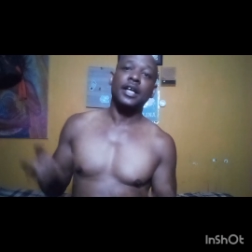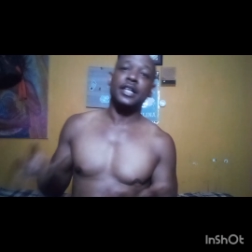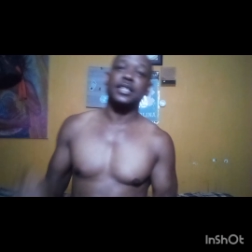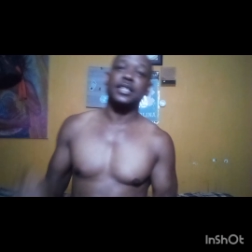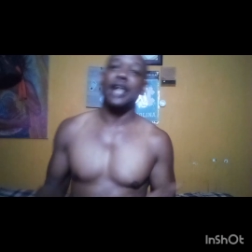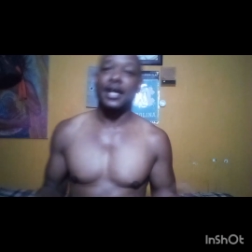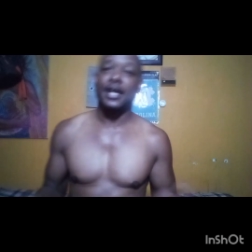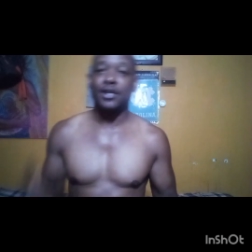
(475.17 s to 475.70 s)

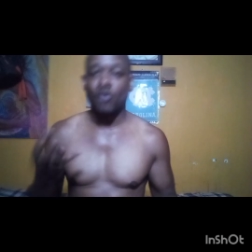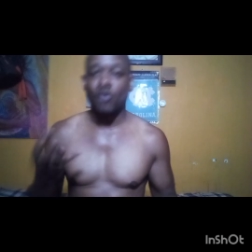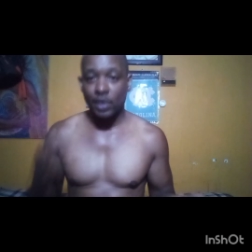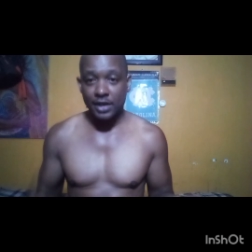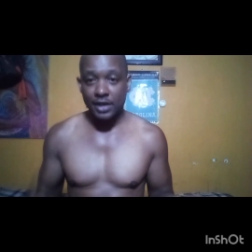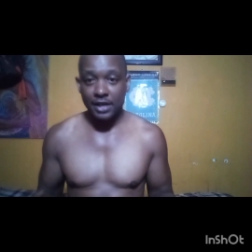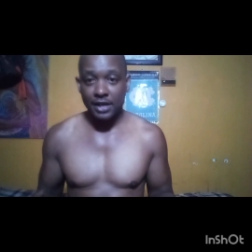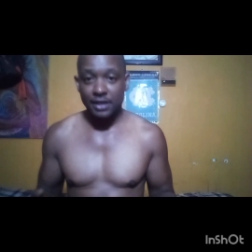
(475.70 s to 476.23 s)
is like
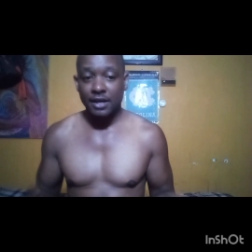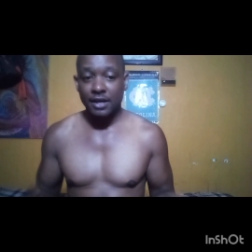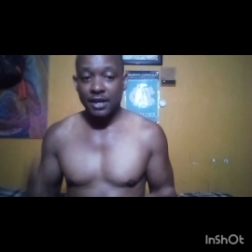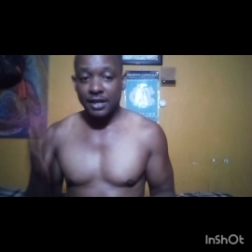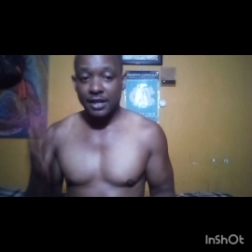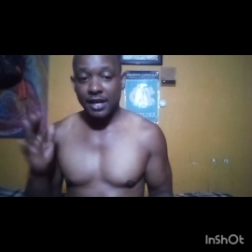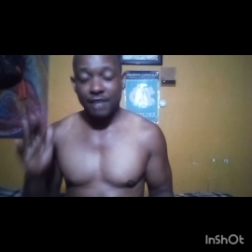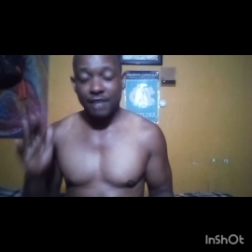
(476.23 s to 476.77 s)
going at it.
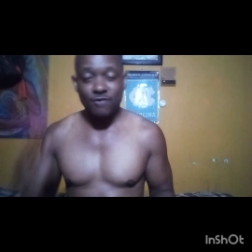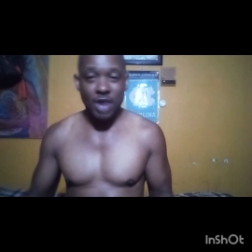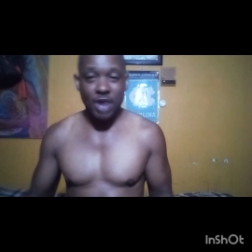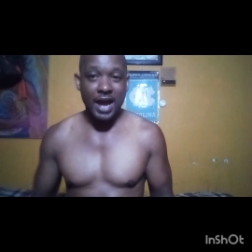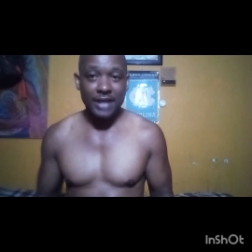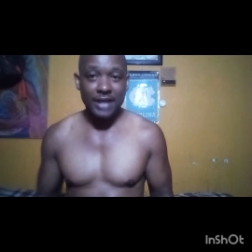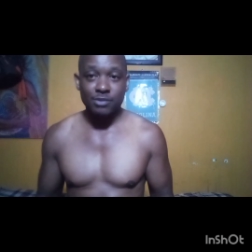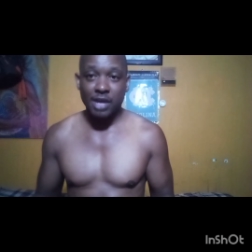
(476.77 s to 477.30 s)
Now,
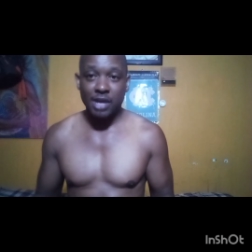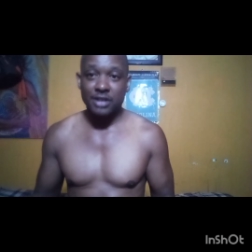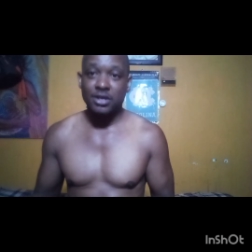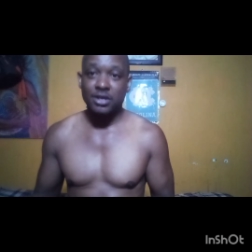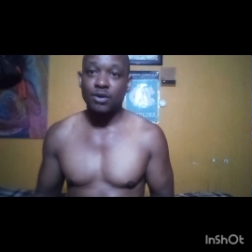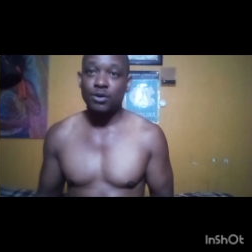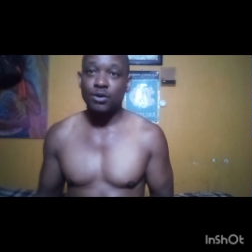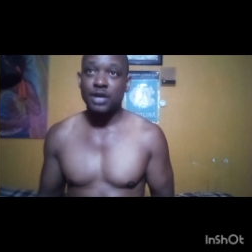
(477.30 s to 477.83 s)
actually, I
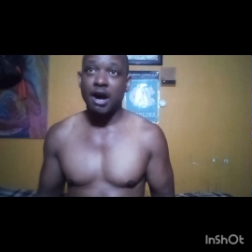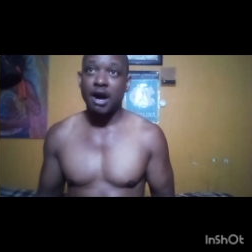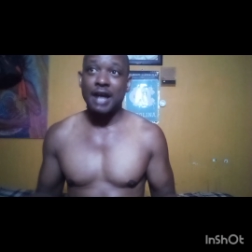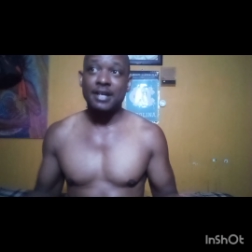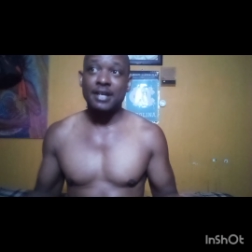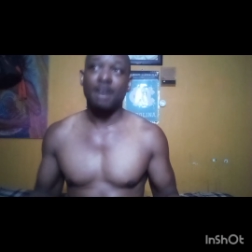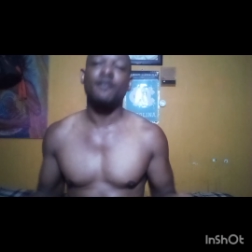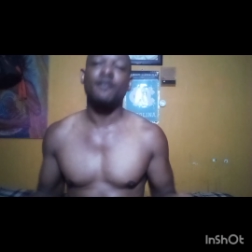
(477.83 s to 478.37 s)
told y'all
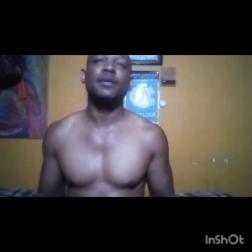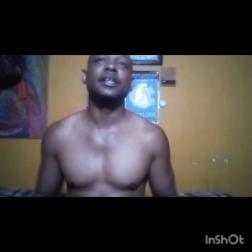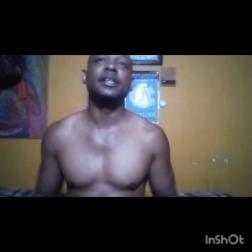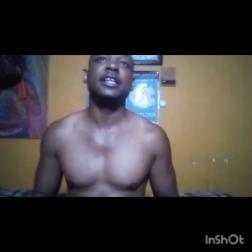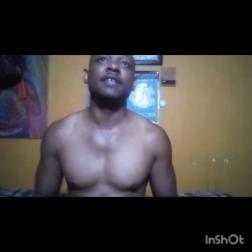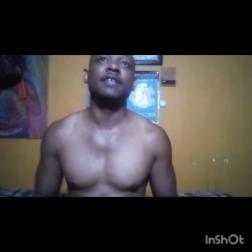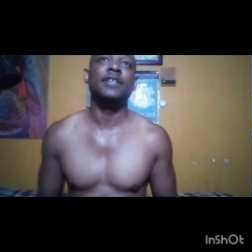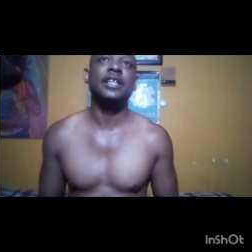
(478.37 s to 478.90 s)
I never
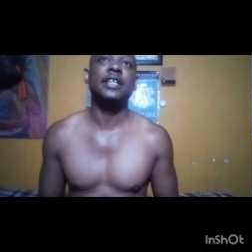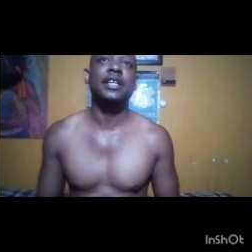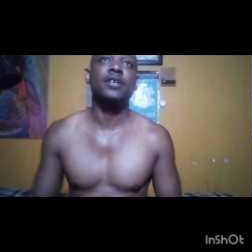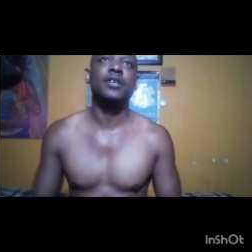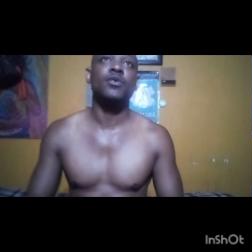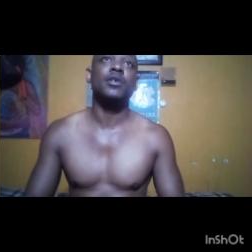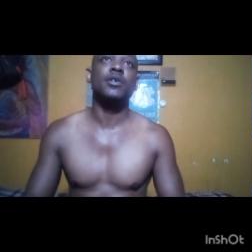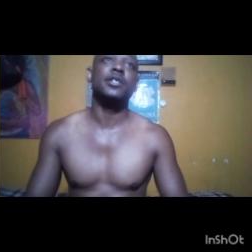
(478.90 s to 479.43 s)
believe in
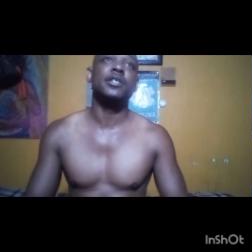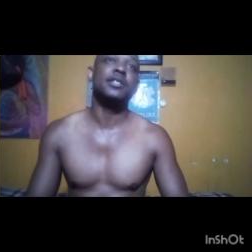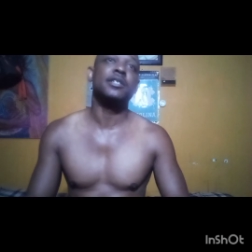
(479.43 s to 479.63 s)
decoys and